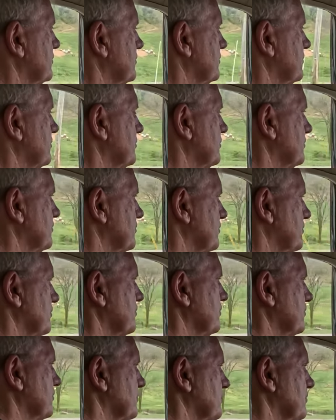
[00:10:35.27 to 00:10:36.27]

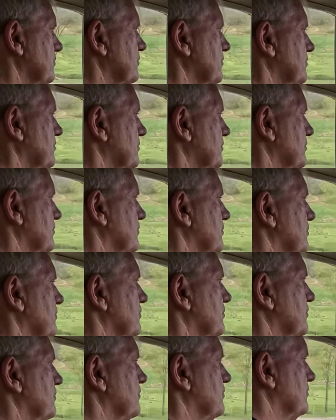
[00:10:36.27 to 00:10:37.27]

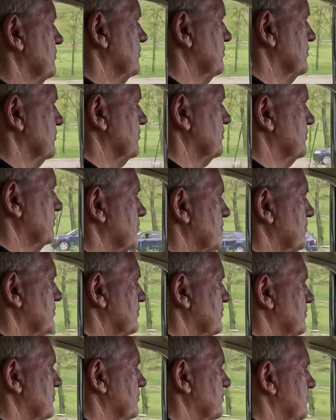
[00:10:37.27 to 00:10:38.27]

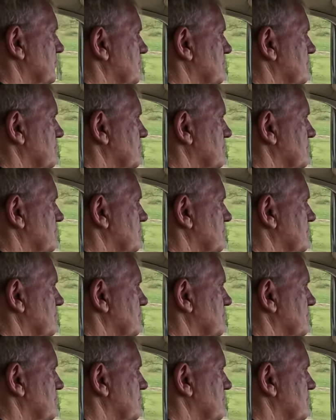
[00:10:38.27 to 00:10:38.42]
Nobody speaks.